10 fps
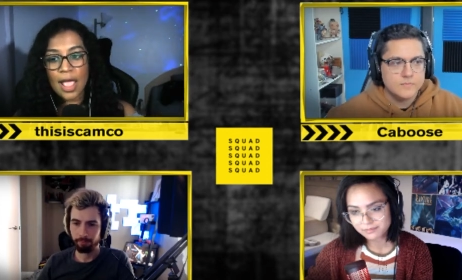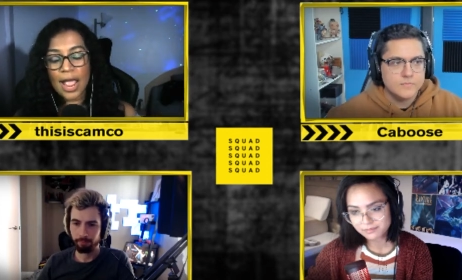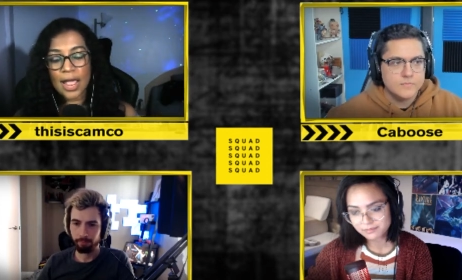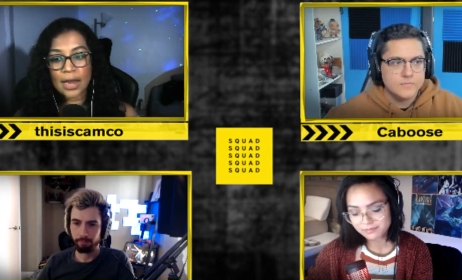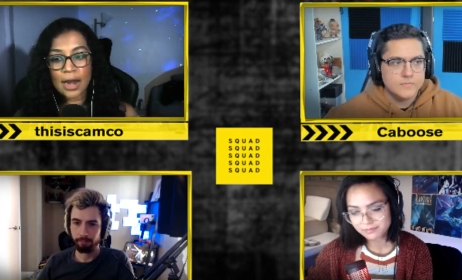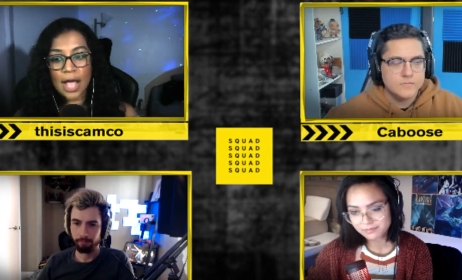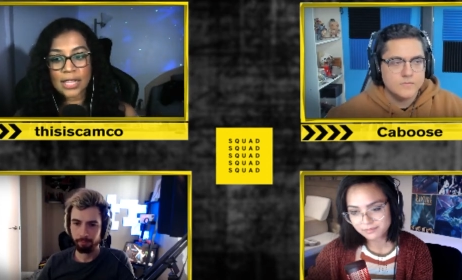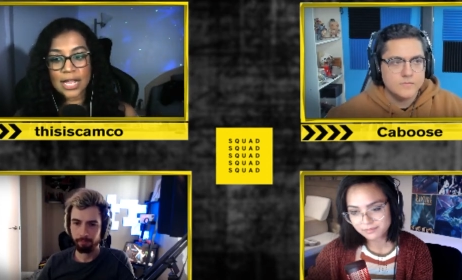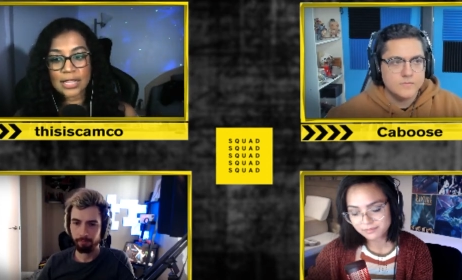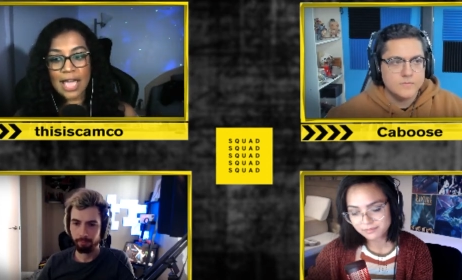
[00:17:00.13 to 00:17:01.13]
Speaker 1: And I
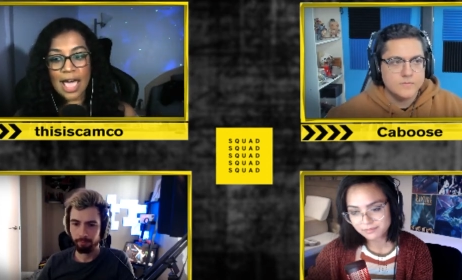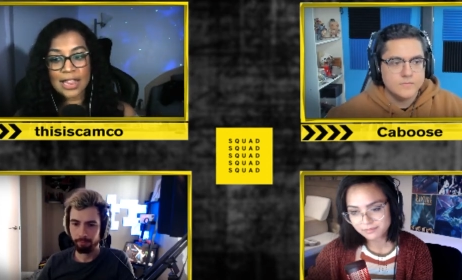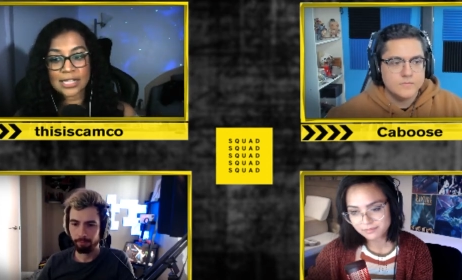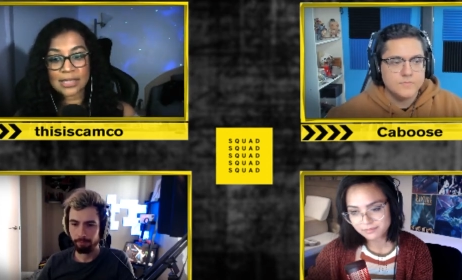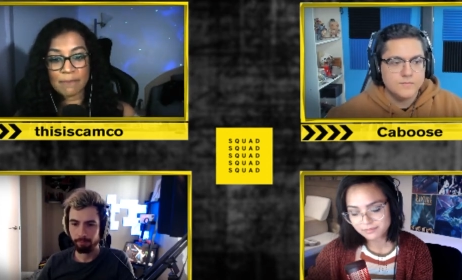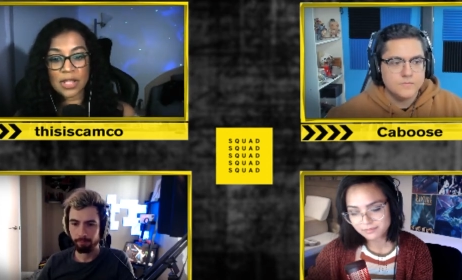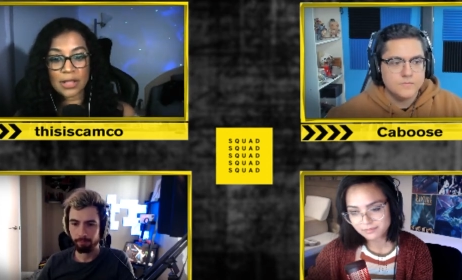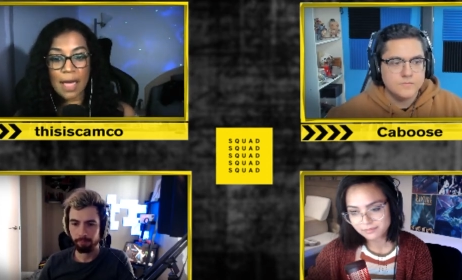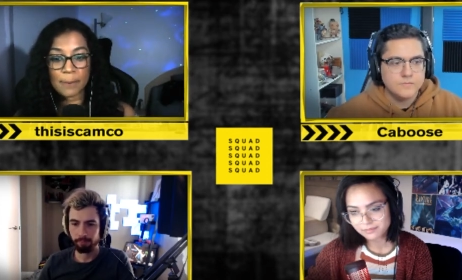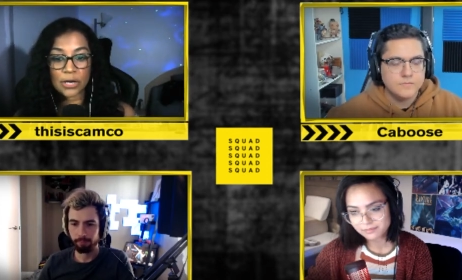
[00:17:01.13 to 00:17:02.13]
think that is something
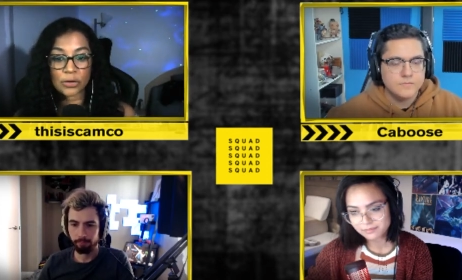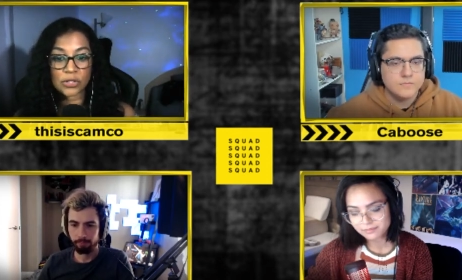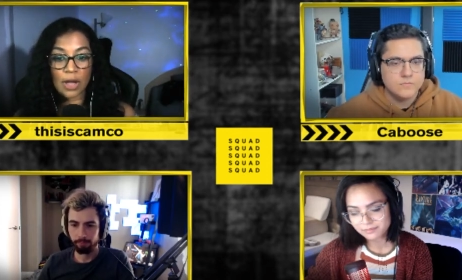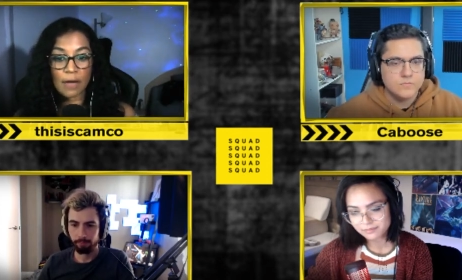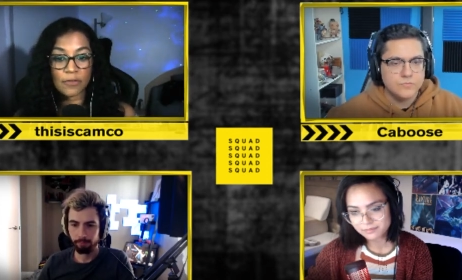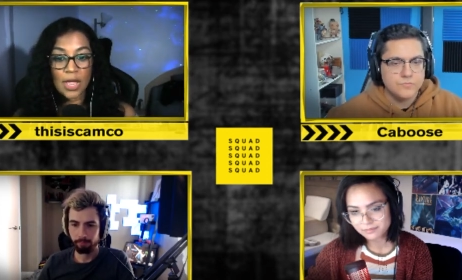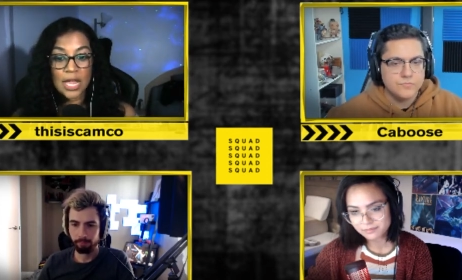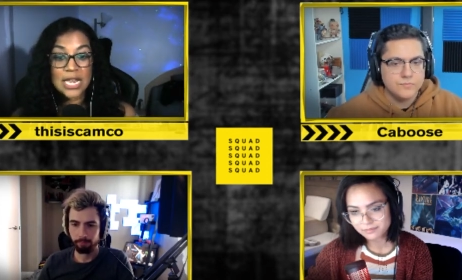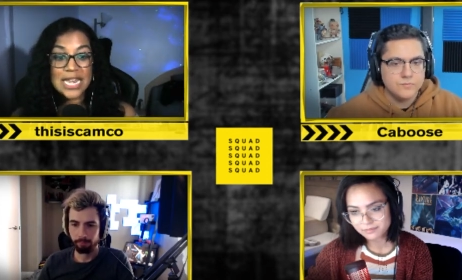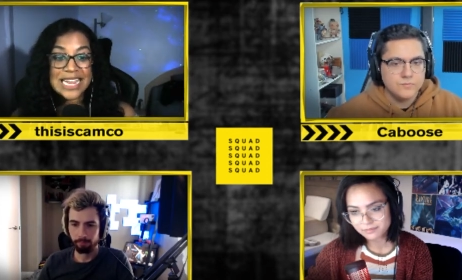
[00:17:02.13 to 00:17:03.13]
that Microsoft
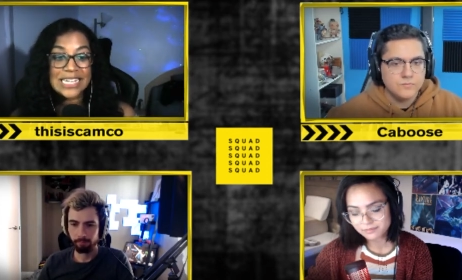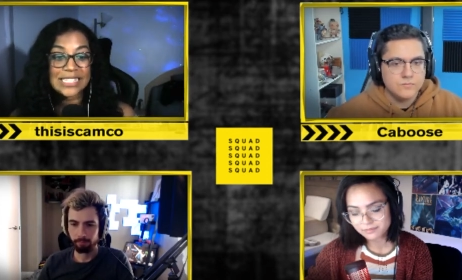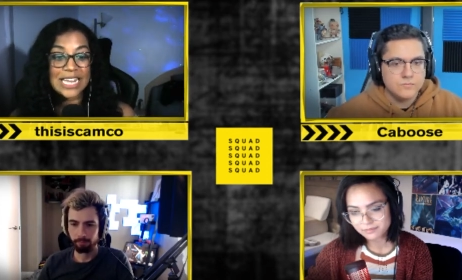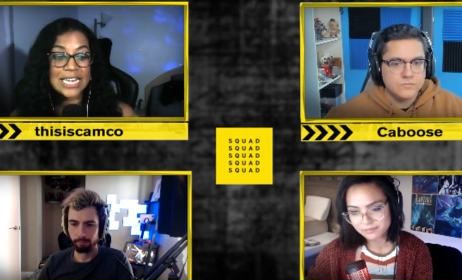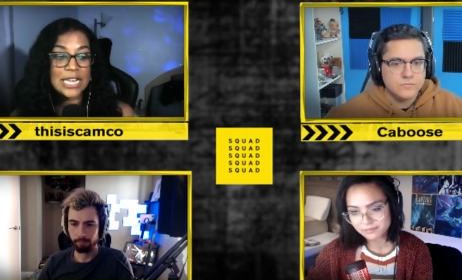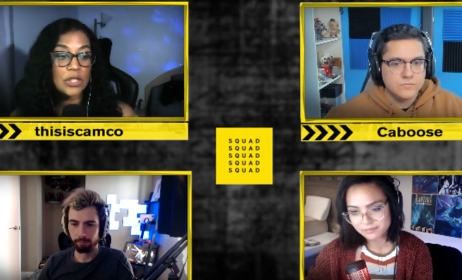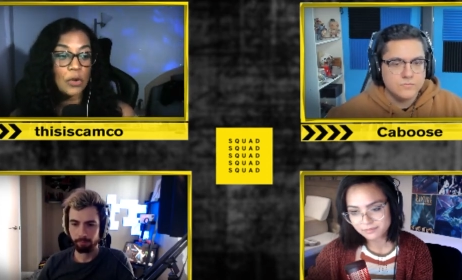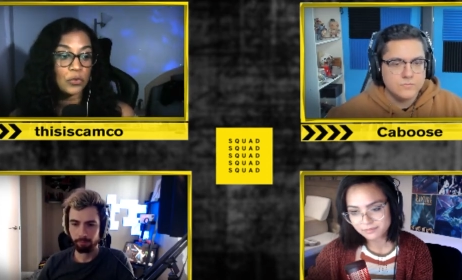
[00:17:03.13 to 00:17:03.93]
needs. They need those